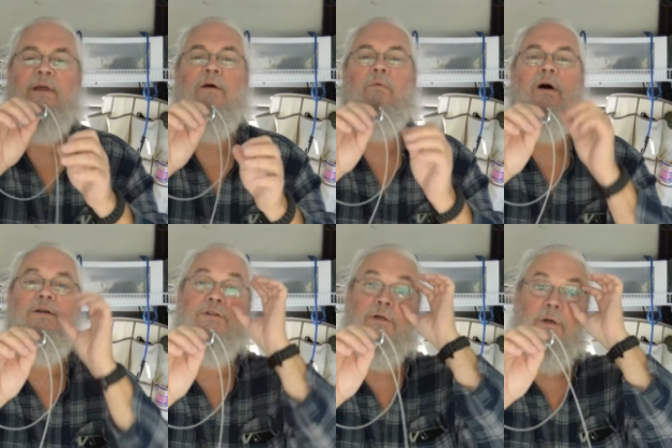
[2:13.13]
that
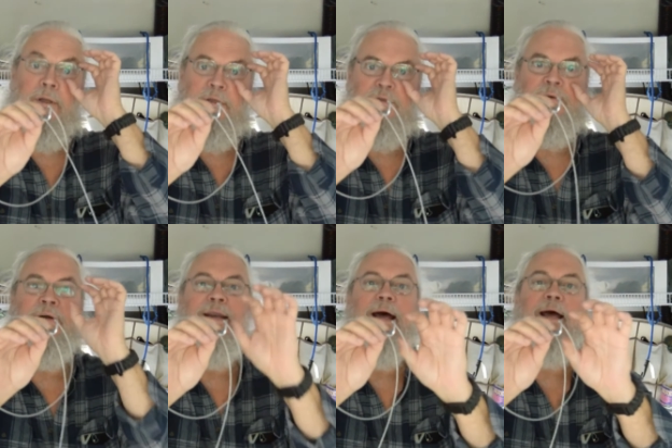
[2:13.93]
washer into a
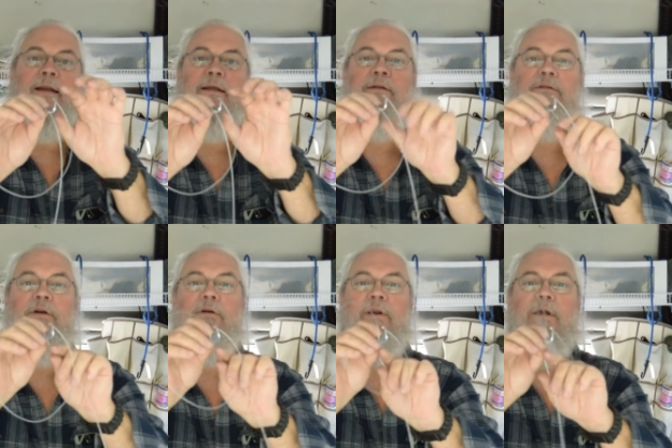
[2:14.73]

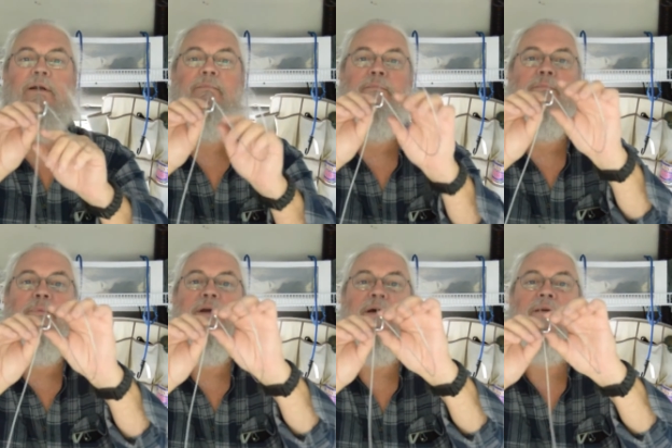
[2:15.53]
90-degree
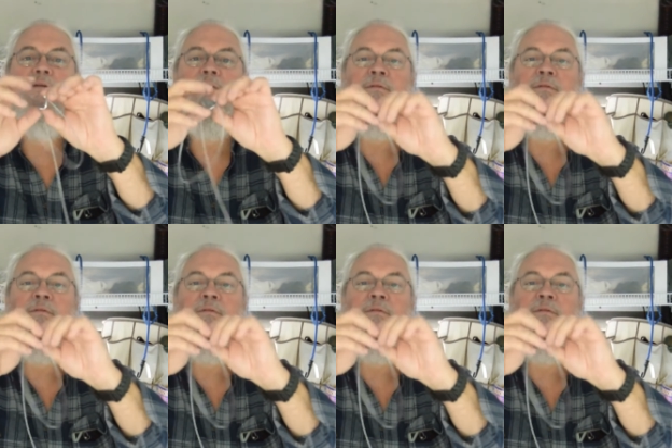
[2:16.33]
bend,